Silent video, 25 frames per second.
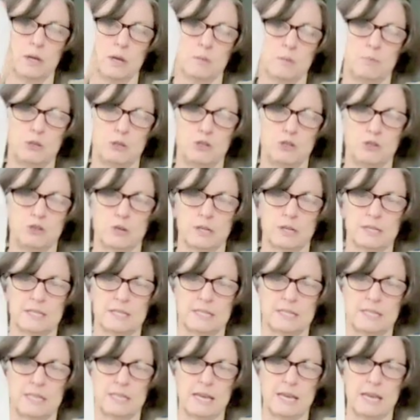but you can
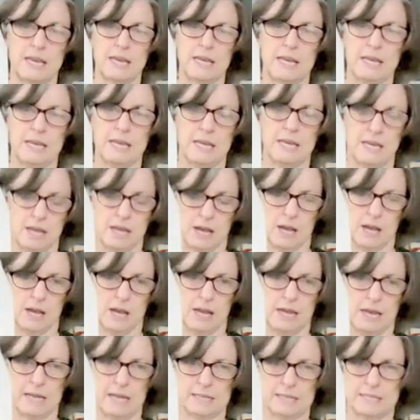see
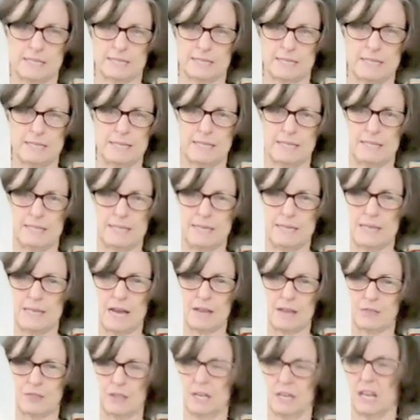it's
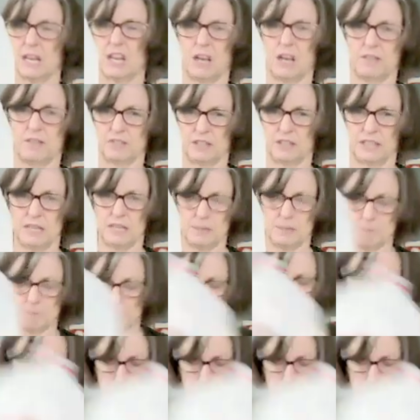nothing lovely.